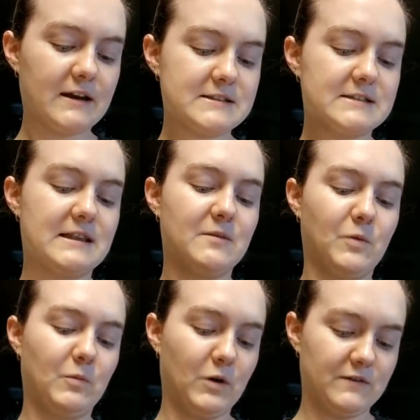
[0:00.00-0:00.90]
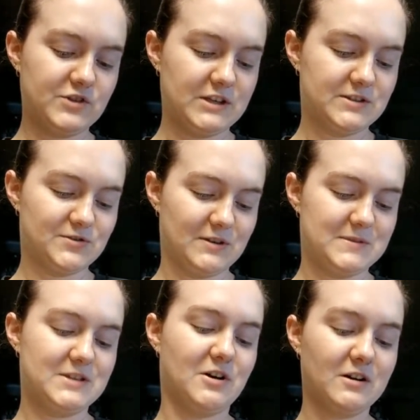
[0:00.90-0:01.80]
says that in one of Jason's streams,
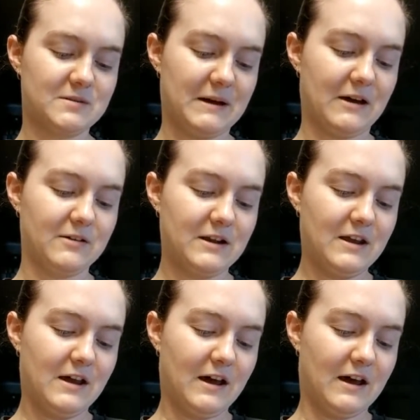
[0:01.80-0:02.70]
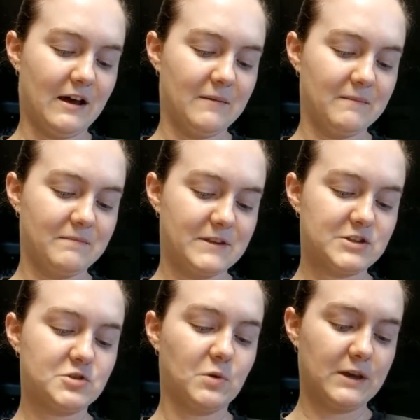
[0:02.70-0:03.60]
he talked about
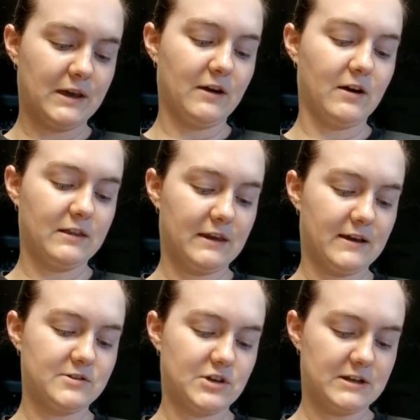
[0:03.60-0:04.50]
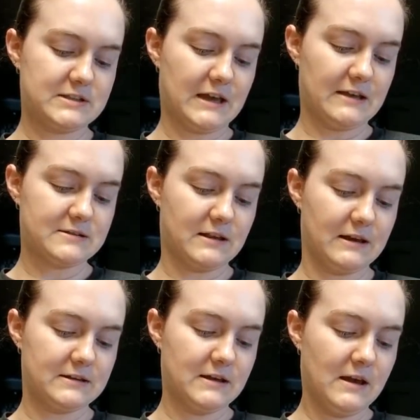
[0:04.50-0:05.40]
this toy carrot that Jenny's cats
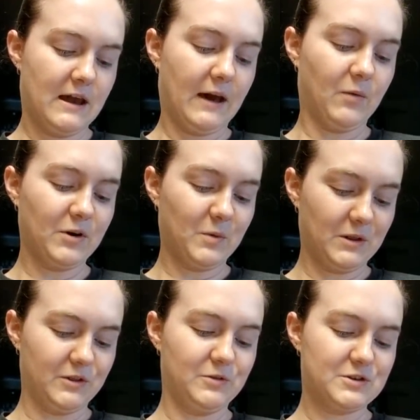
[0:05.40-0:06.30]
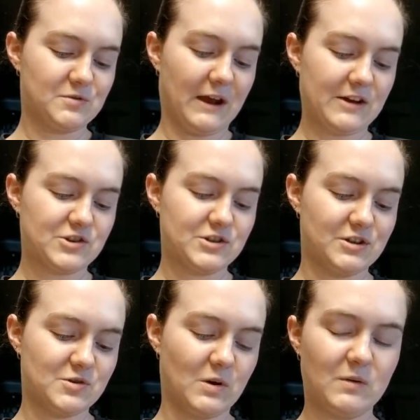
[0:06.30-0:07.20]
like. I wonder what Luna's reaction to
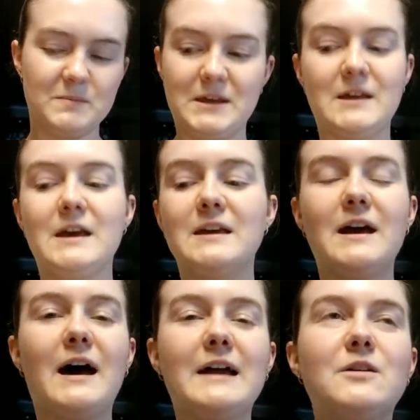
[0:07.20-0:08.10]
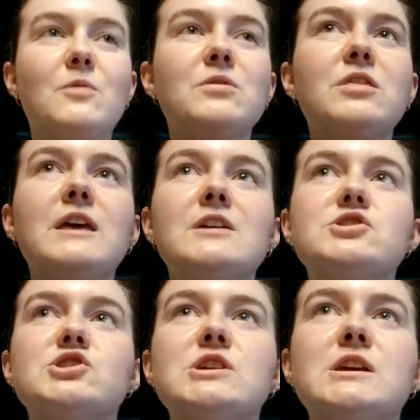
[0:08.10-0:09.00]
the toy would be. Yeah, I don't think
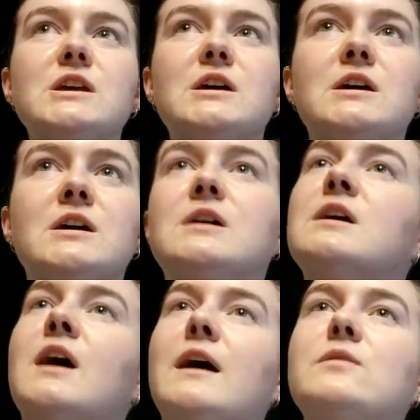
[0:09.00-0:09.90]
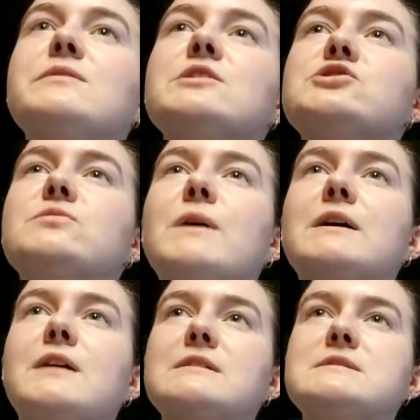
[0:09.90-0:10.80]
she
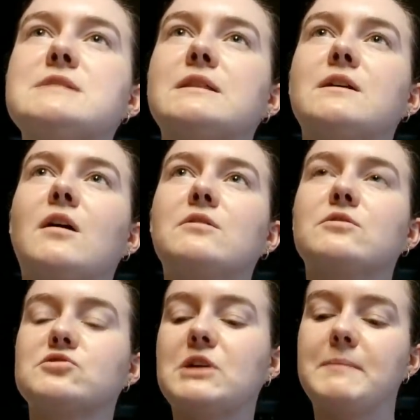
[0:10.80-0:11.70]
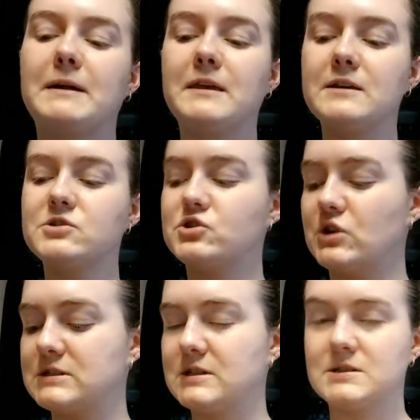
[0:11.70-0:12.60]
recognizes like the color or shape. I think it's
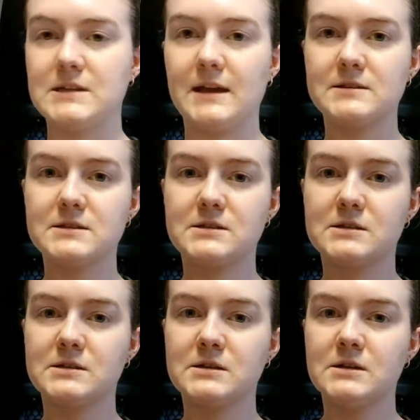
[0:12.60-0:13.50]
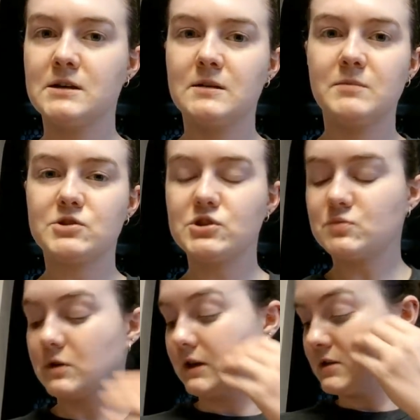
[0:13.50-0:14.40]
just the scent, but she's
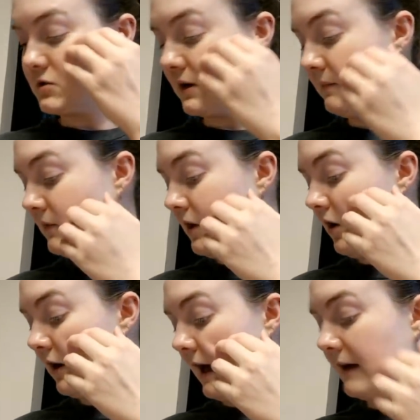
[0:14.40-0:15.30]
really into it. Okay,